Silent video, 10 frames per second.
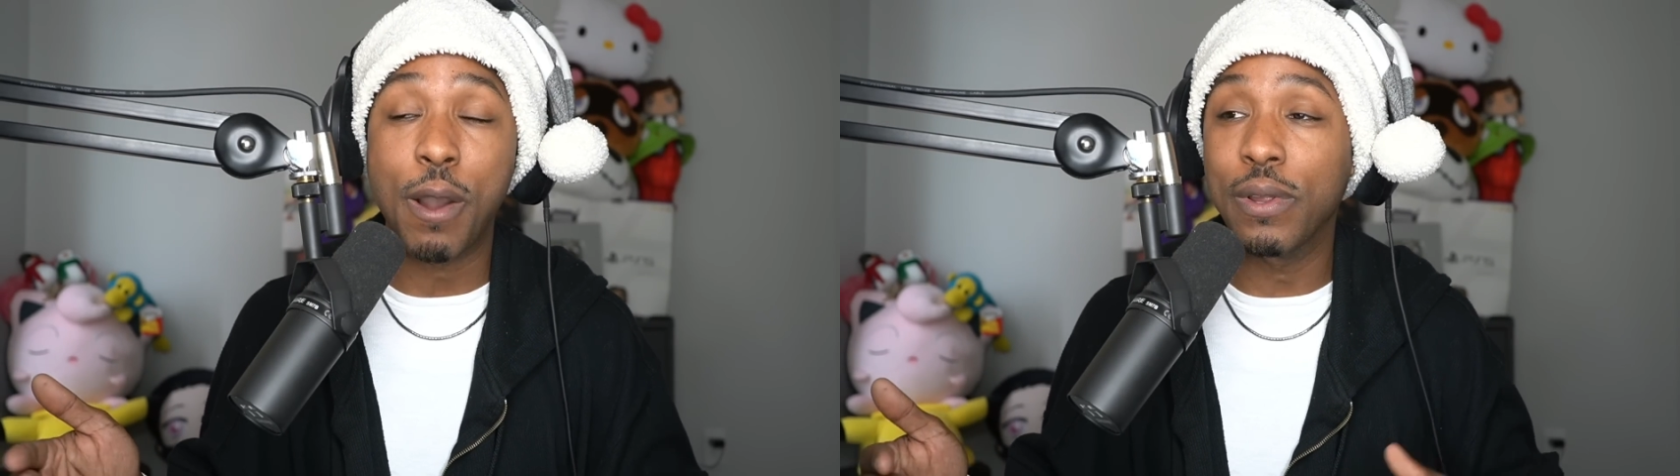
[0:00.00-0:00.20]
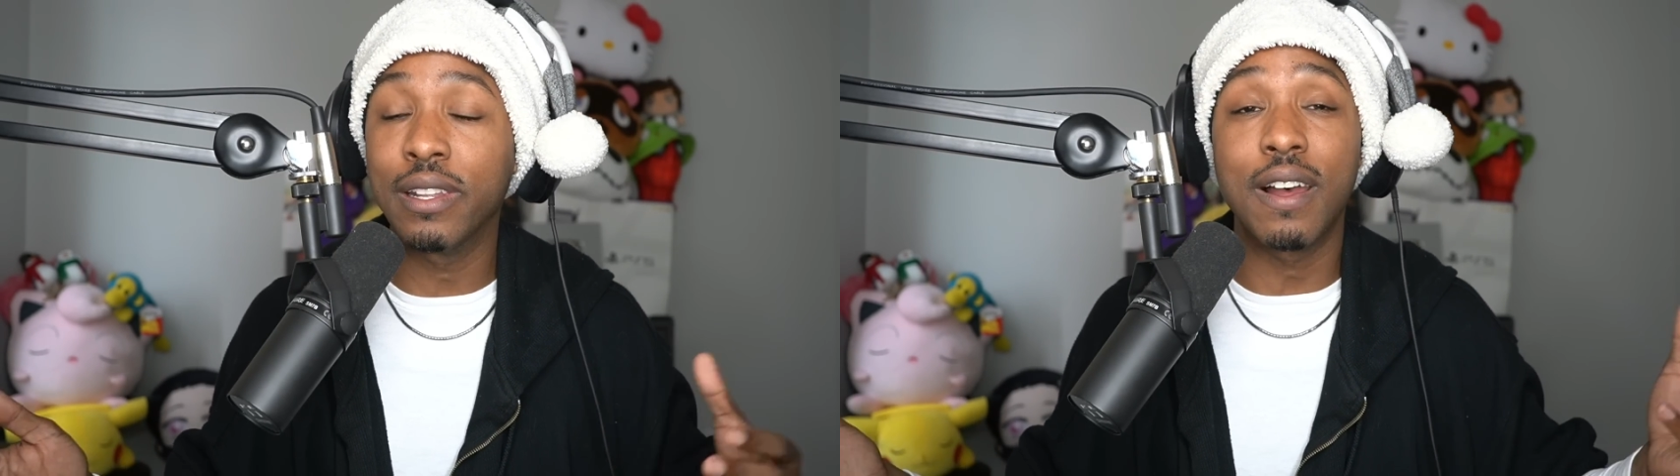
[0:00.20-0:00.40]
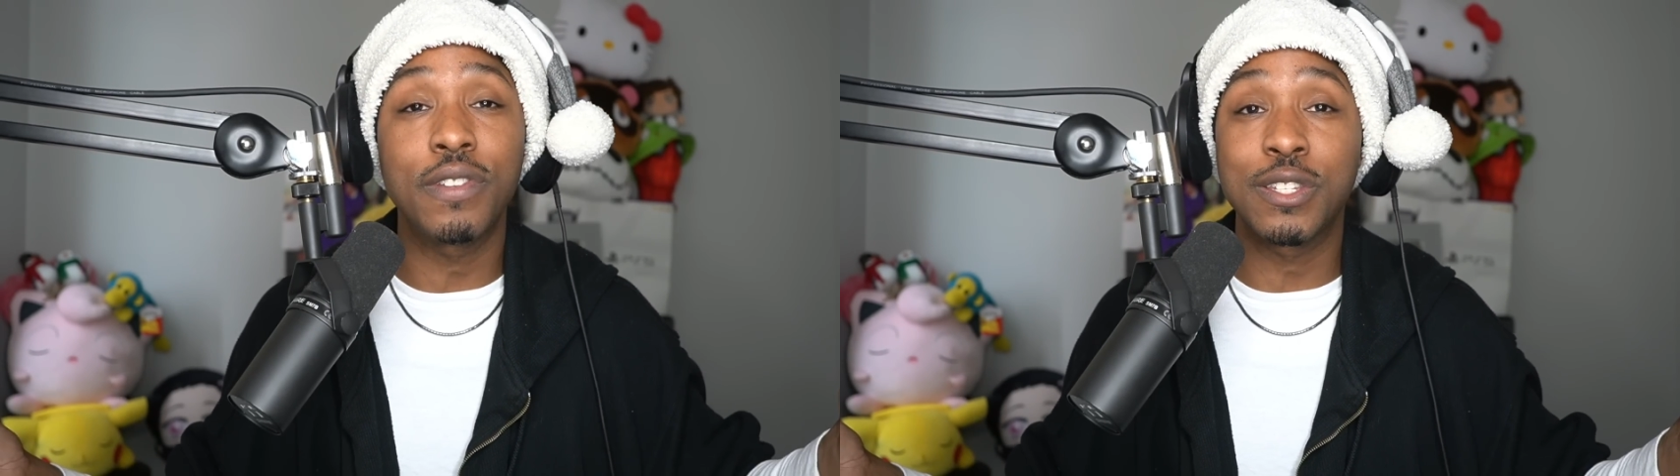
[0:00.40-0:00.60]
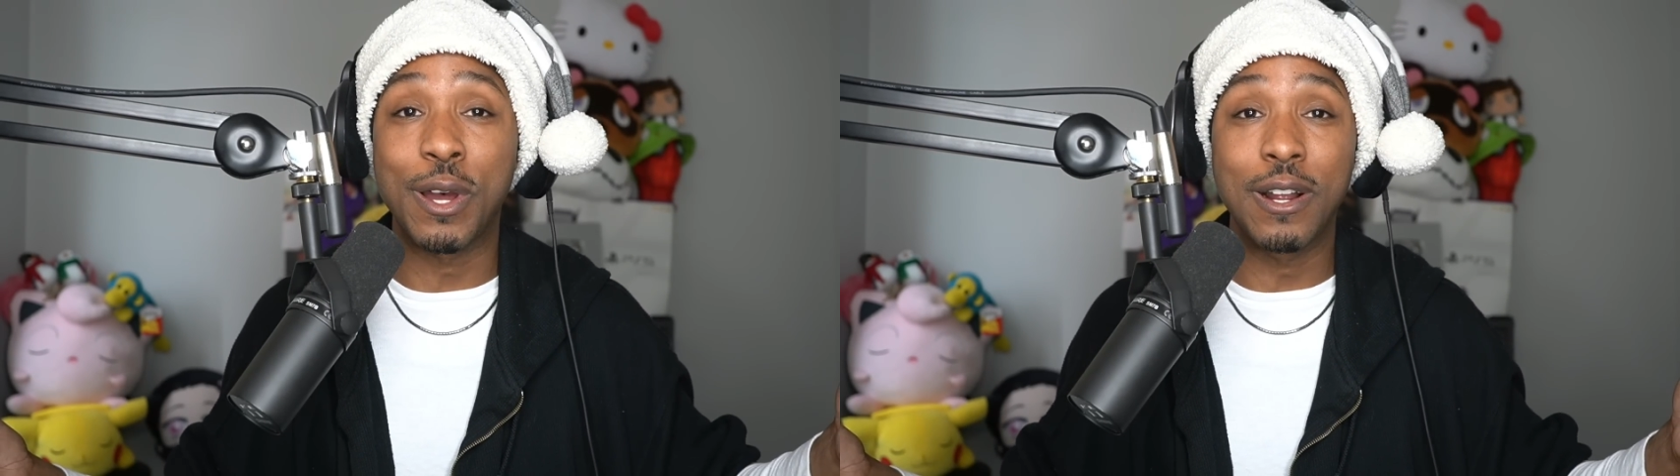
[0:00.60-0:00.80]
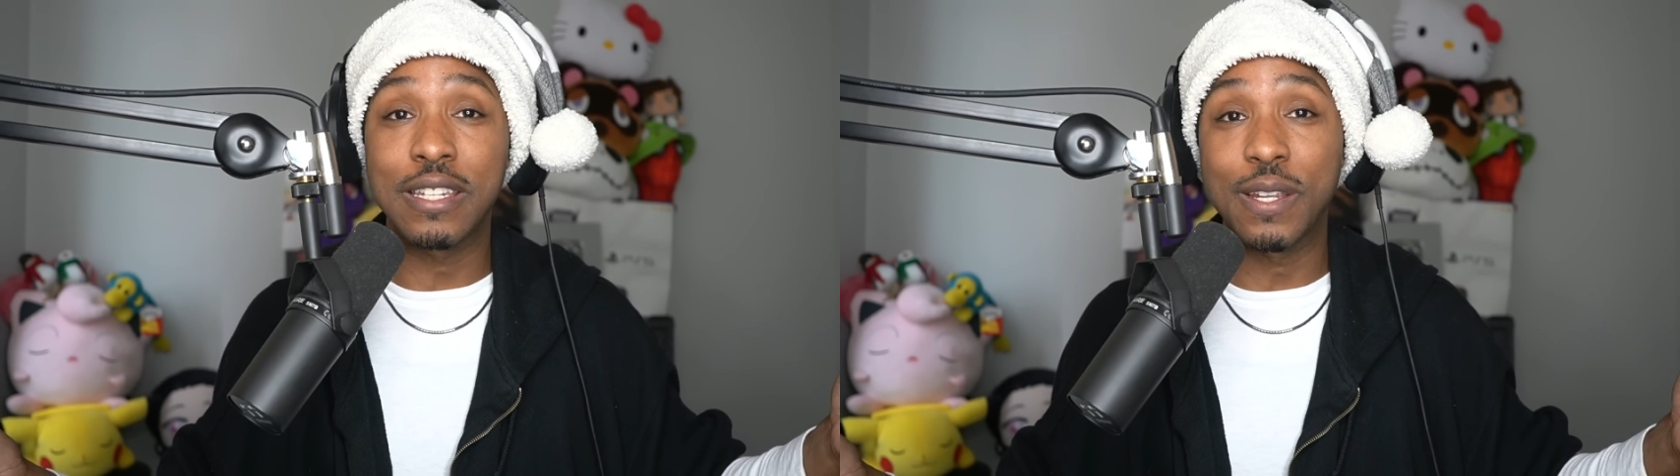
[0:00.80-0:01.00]
I would love to
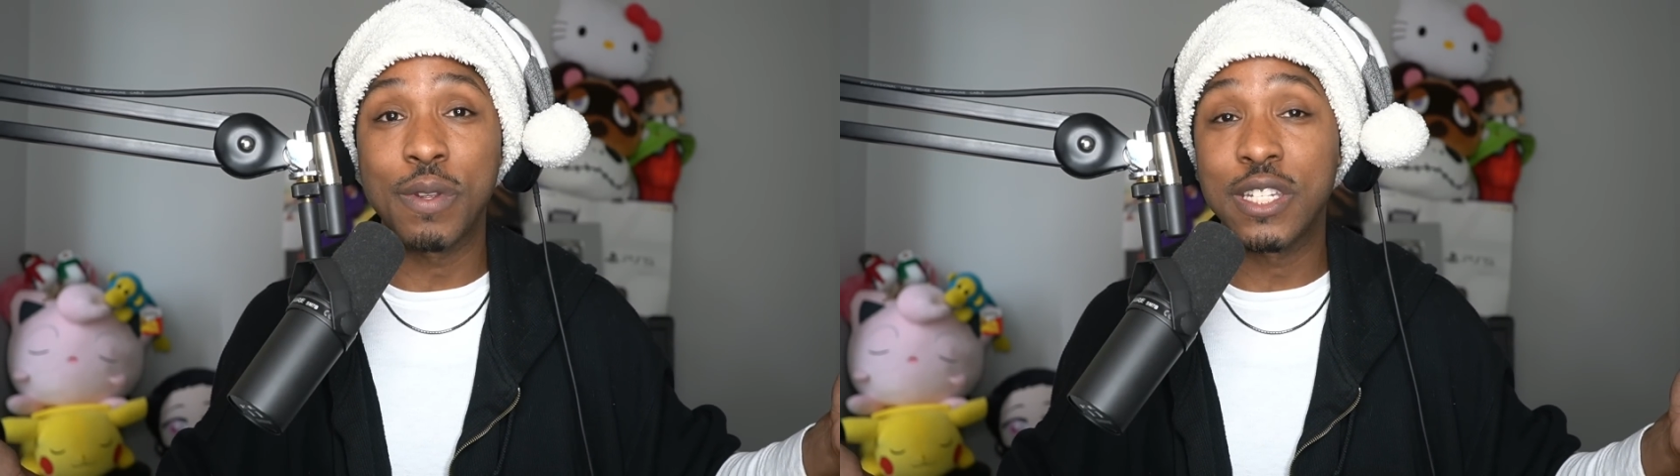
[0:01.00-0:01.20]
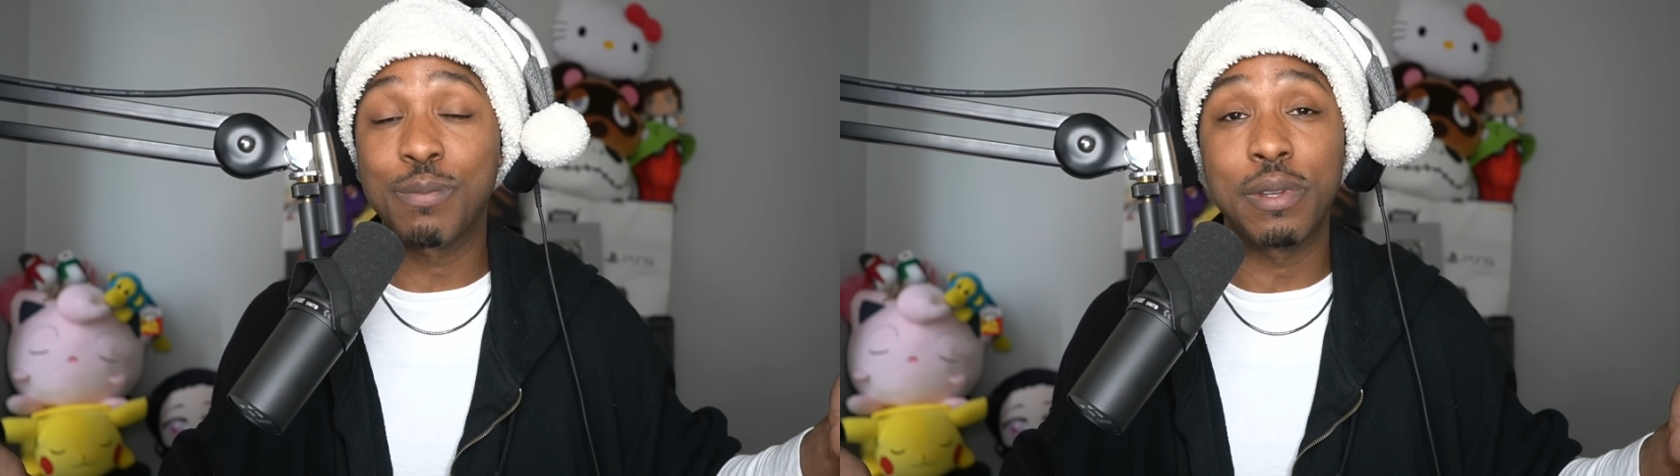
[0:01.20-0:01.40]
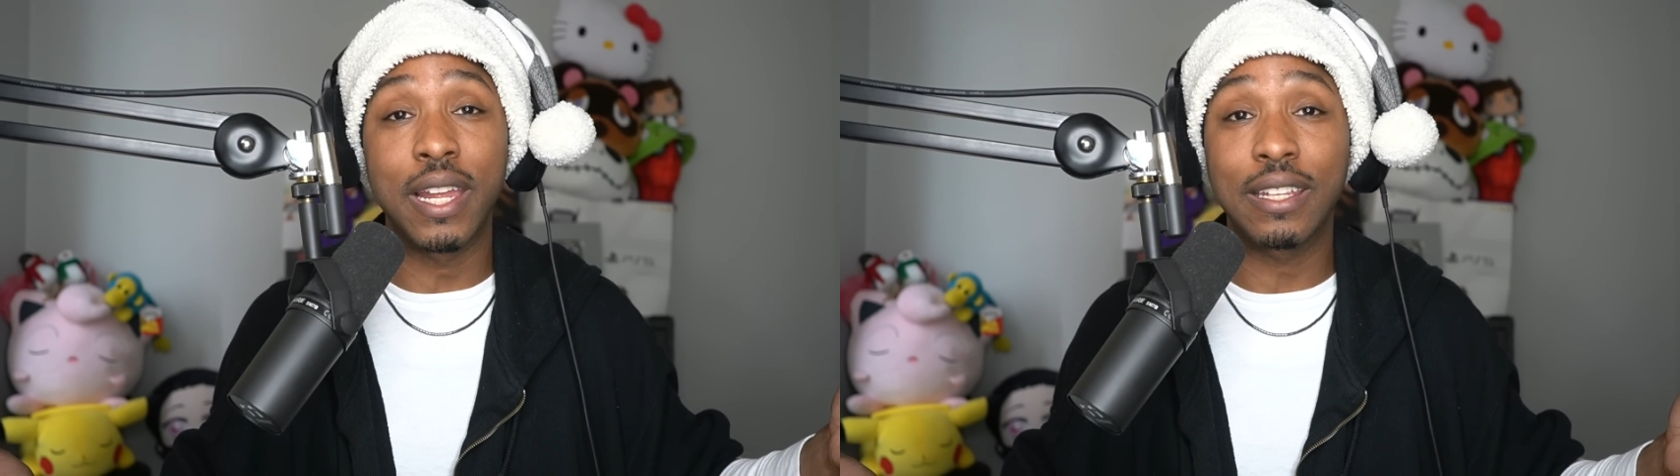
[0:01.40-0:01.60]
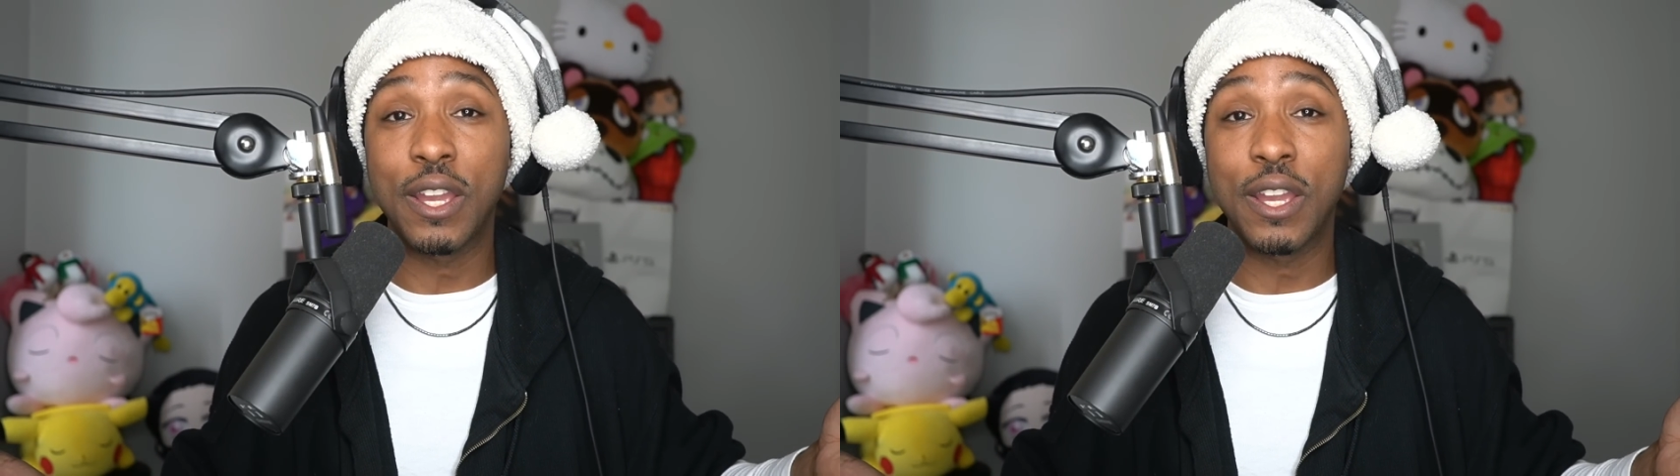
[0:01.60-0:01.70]
talk to them and just be like,